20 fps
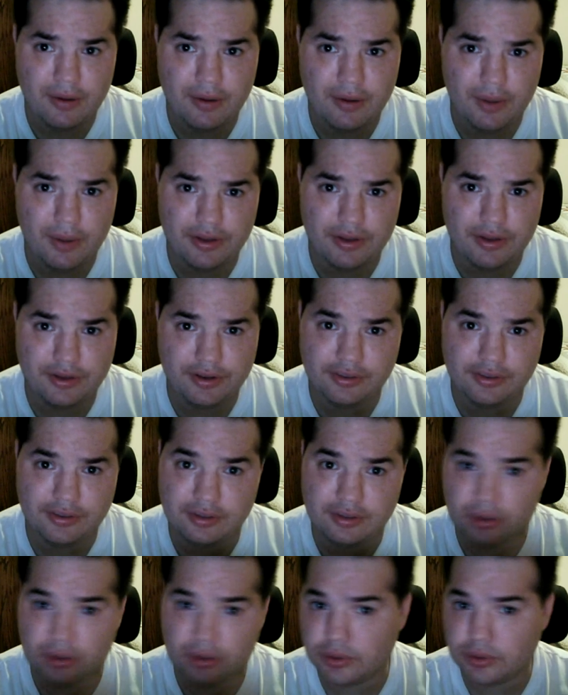whether this is
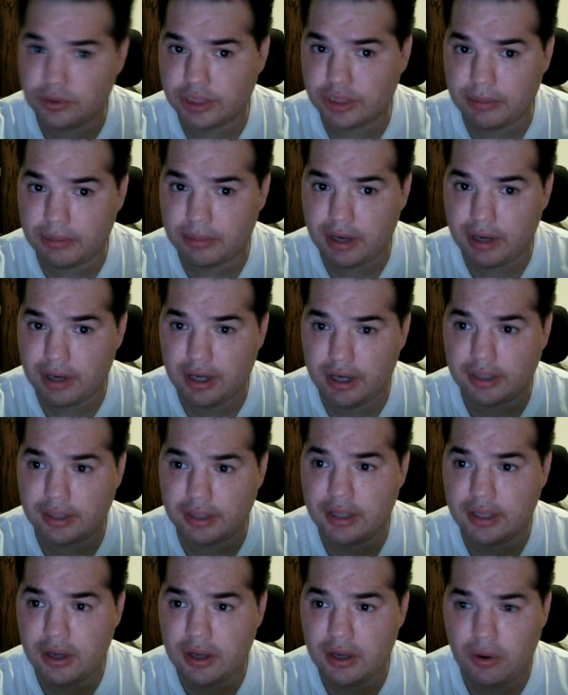a wholesale product
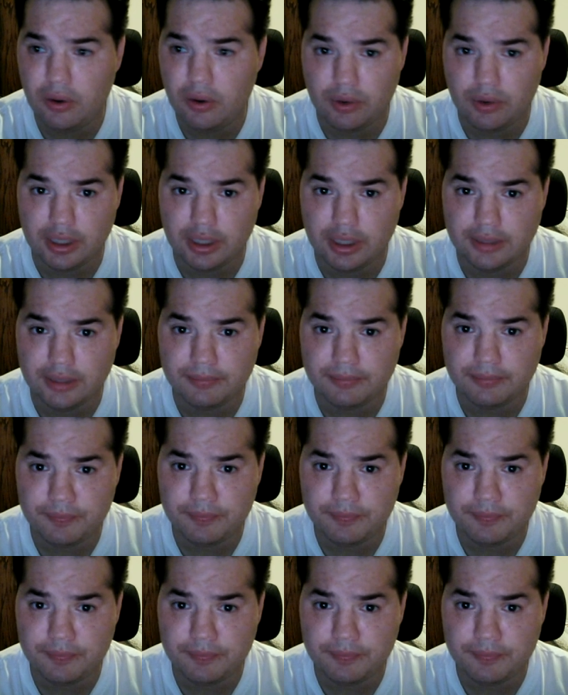or an